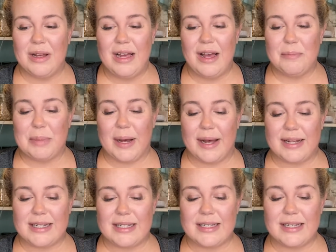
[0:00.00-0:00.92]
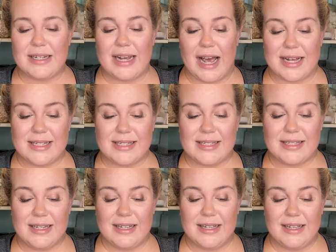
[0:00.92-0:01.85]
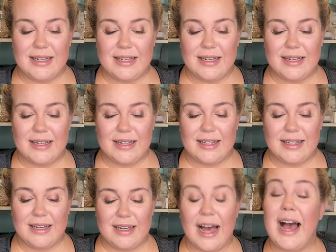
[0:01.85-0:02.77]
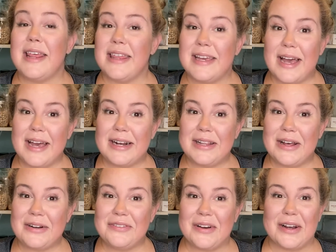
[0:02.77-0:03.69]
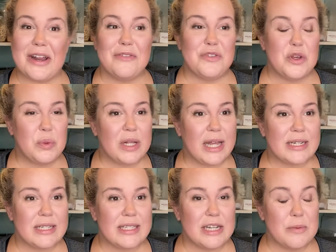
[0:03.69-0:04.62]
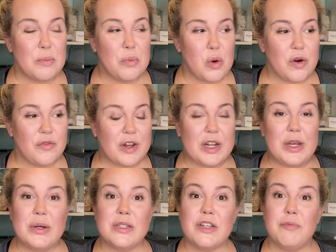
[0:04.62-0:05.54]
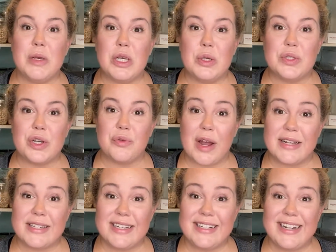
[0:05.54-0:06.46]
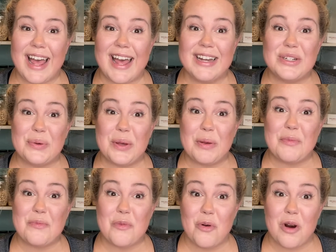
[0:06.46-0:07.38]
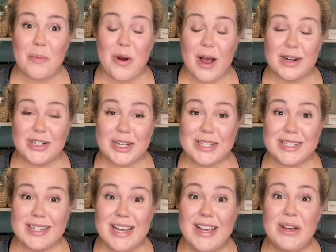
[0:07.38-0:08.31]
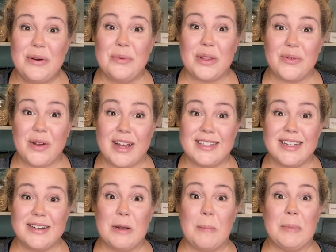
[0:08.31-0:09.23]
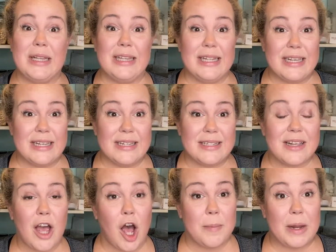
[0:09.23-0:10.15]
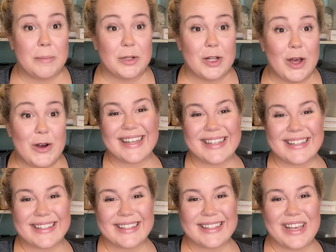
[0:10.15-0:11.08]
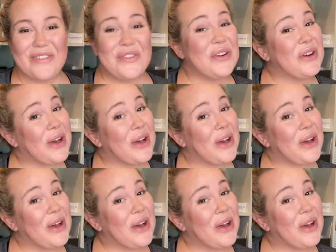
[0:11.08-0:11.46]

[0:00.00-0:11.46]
But yes, I think I had a lot of fun. If you would like to see more videos of me using resin and doing more projects with resin, please comment below. If you're not